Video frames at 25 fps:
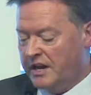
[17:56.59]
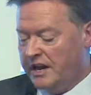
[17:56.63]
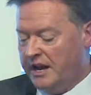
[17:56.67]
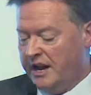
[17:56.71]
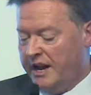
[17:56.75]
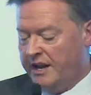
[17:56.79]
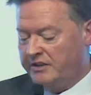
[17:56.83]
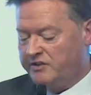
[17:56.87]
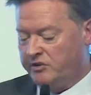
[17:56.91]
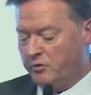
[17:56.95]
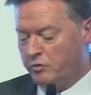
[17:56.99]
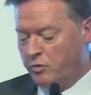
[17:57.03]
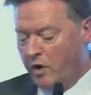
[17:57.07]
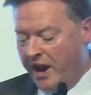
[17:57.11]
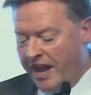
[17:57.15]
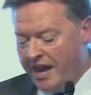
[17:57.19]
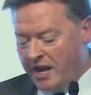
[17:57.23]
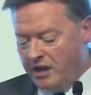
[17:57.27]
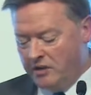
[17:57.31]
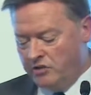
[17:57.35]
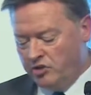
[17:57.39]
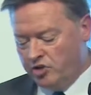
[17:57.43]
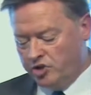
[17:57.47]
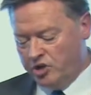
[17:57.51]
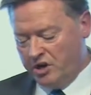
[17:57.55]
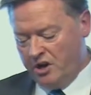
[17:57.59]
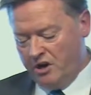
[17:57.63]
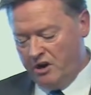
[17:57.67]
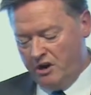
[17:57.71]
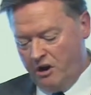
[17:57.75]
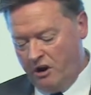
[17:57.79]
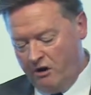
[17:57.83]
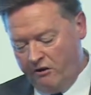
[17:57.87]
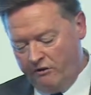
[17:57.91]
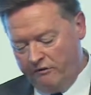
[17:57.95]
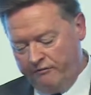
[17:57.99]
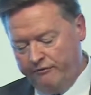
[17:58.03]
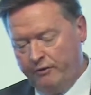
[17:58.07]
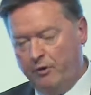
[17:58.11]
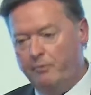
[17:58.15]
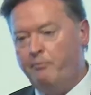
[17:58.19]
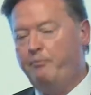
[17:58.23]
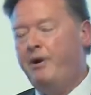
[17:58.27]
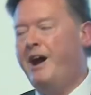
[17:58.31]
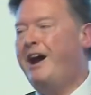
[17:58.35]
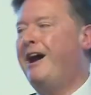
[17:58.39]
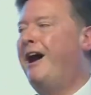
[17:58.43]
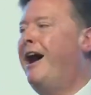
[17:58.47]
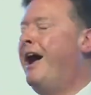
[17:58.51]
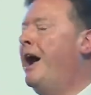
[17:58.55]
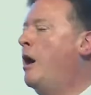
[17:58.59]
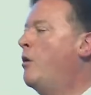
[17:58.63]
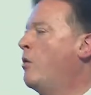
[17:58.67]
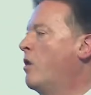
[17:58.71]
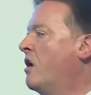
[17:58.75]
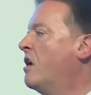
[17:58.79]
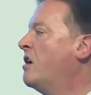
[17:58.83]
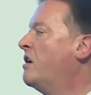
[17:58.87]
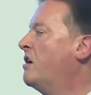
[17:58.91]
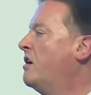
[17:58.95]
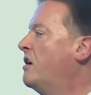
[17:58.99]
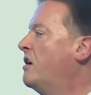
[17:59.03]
has a range of, per hour,